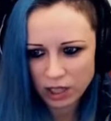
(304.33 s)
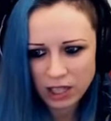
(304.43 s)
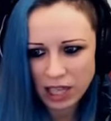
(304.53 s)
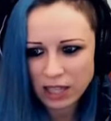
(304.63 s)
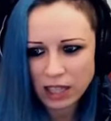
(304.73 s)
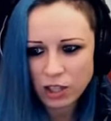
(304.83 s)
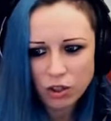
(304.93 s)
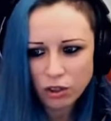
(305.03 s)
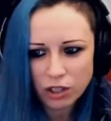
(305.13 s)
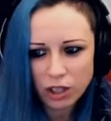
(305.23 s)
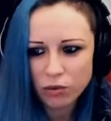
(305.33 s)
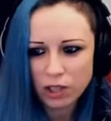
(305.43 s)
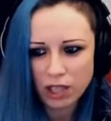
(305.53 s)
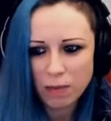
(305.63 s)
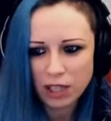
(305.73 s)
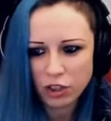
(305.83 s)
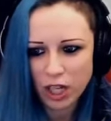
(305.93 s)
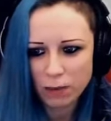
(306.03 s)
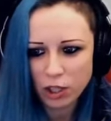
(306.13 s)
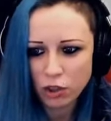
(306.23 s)
The Tesla's not gonna do that much
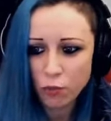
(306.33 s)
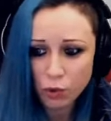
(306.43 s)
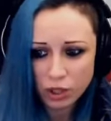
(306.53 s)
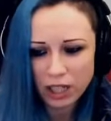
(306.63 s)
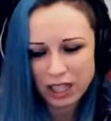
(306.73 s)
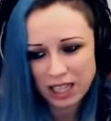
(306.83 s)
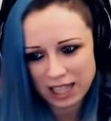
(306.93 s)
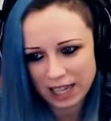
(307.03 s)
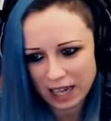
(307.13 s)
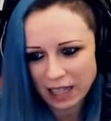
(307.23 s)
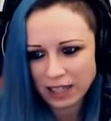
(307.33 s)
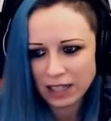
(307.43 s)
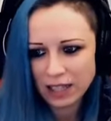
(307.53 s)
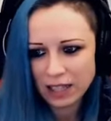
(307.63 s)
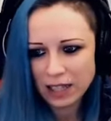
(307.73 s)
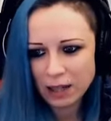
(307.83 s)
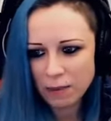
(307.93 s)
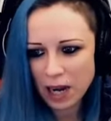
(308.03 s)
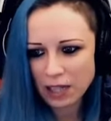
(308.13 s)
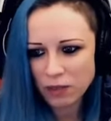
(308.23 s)
damage. Wooden, yes.
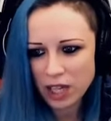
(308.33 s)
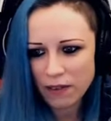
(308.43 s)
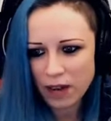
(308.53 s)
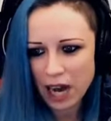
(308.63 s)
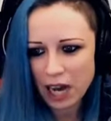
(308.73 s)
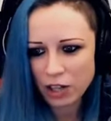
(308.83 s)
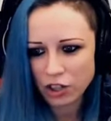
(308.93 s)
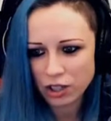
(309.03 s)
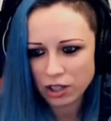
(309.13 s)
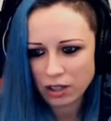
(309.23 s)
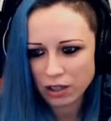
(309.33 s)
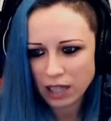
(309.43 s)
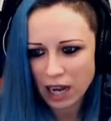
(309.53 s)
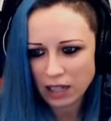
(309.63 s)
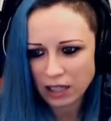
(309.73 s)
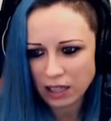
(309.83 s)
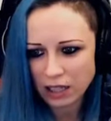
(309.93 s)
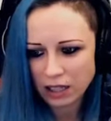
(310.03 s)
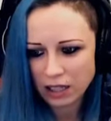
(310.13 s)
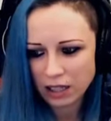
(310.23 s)
But we have archers
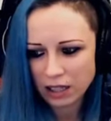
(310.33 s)
tanking.